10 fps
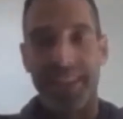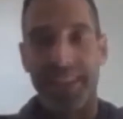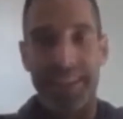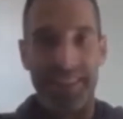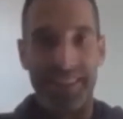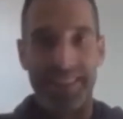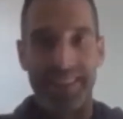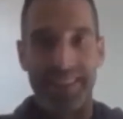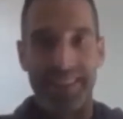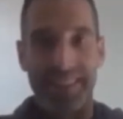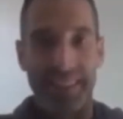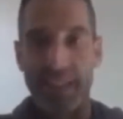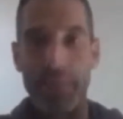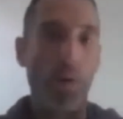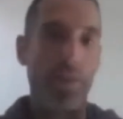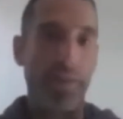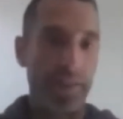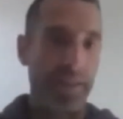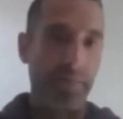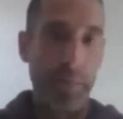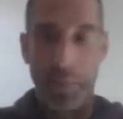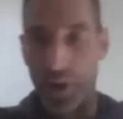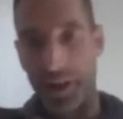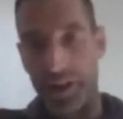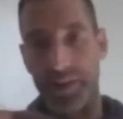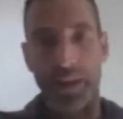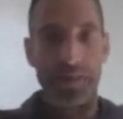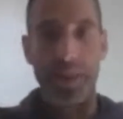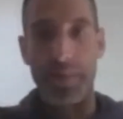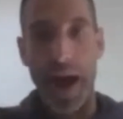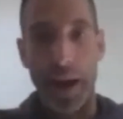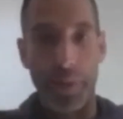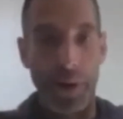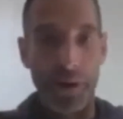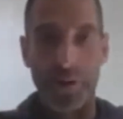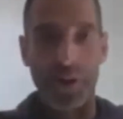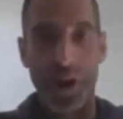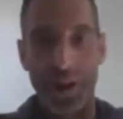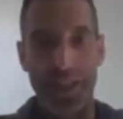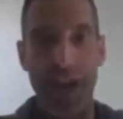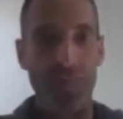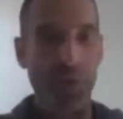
let's say both of us have been putting ourselves on the back burner for a long time.